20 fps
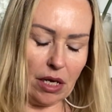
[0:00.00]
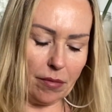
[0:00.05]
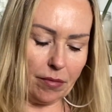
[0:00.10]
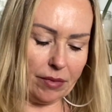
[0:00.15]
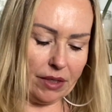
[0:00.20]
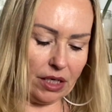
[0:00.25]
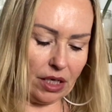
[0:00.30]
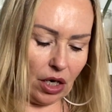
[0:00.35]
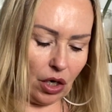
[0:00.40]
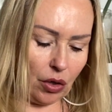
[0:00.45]

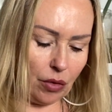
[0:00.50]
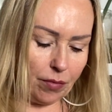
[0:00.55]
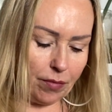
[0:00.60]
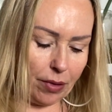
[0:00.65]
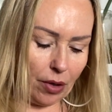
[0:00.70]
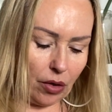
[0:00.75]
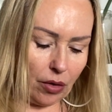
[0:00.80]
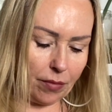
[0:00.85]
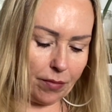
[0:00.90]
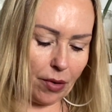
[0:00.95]
you know,
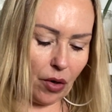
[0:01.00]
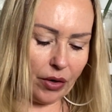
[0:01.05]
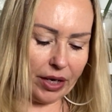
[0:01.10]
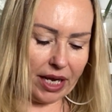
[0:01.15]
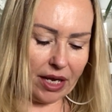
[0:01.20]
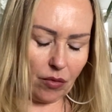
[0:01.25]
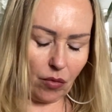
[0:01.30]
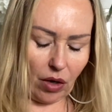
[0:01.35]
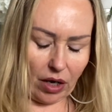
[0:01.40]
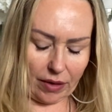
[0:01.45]

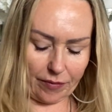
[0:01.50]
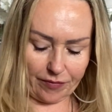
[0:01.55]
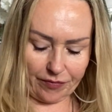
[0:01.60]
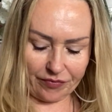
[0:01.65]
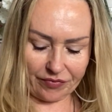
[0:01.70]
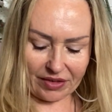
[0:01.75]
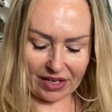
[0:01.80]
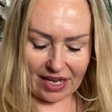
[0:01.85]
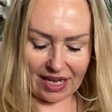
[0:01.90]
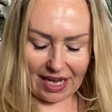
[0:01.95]
pocket
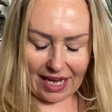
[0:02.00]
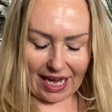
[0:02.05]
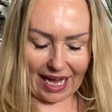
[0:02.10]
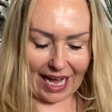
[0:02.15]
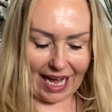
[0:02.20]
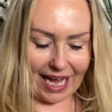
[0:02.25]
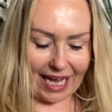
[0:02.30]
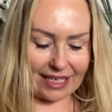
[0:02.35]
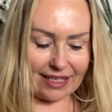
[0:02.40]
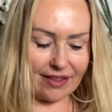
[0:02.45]
one.
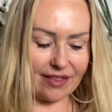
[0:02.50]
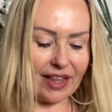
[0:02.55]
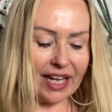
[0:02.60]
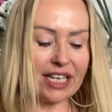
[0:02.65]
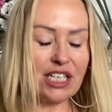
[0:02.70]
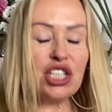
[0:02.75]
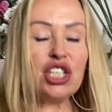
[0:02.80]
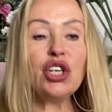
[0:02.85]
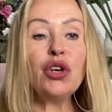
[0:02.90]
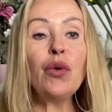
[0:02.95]
And
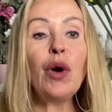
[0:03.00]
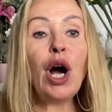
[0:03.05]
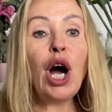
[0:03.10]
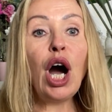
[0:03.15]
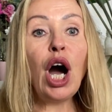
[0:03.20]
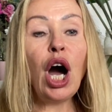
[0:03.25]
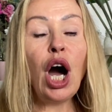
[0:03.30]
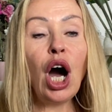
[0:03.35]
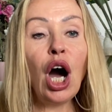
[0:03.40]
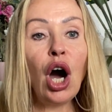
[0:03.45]
they do a
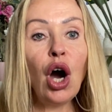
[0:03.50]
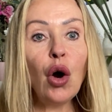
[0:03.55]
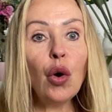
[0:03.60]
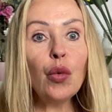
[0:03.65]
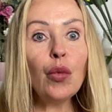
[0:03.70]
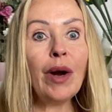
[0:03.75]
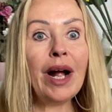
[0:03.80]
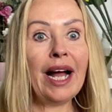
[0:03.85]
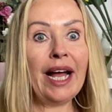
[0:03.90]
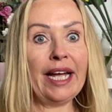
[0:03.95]
whole
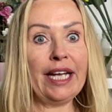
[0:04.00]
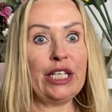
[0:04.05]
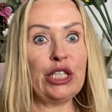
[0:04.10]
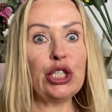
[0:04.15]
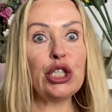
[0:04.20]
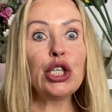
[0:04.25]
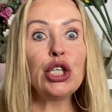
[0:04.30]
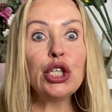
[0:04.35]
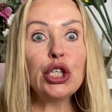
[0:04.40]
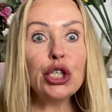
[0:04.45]

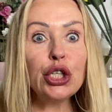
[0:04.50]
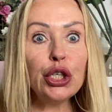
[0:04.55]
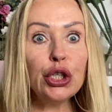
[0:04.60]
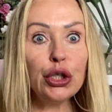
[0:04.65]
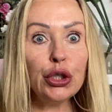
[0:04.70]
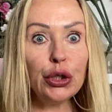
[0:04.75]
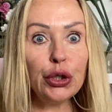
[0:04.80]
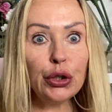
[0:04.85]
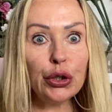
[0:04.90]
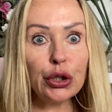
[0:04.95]
range.
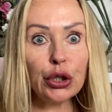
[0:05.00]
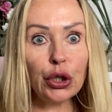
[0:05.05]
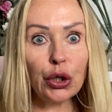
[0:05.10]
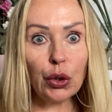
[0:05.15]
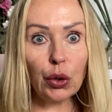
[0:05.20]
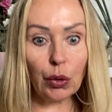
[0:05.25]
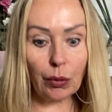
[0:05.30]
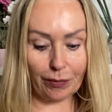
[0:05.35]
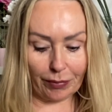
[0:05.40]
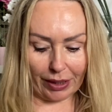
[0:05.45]

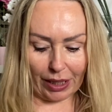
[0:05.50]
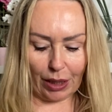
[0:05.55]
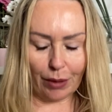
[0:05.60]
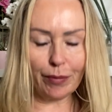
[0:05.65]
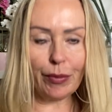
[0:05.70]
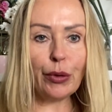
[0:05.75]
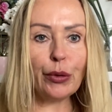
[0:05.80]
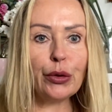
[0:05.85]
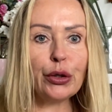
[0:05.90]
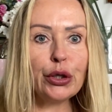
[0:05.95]
Google,
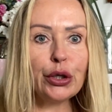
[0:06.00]
people,